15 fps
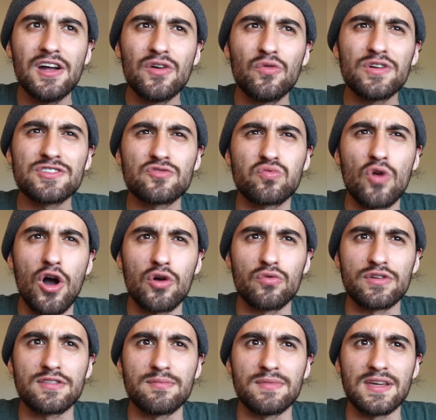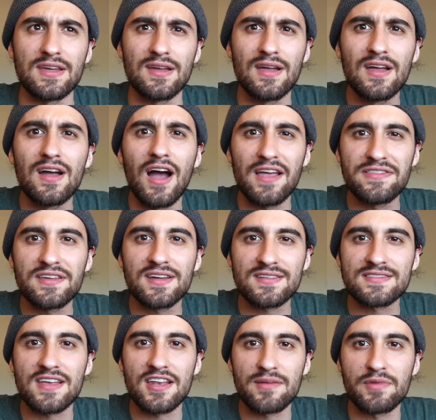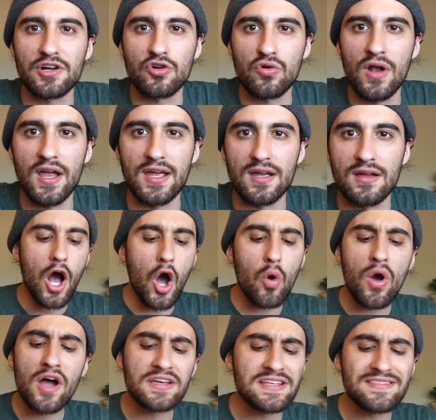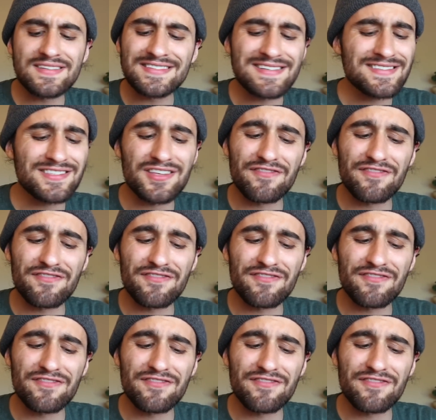what's wrong with me? I think it's that I'm a crank. Oh honey, this isn't the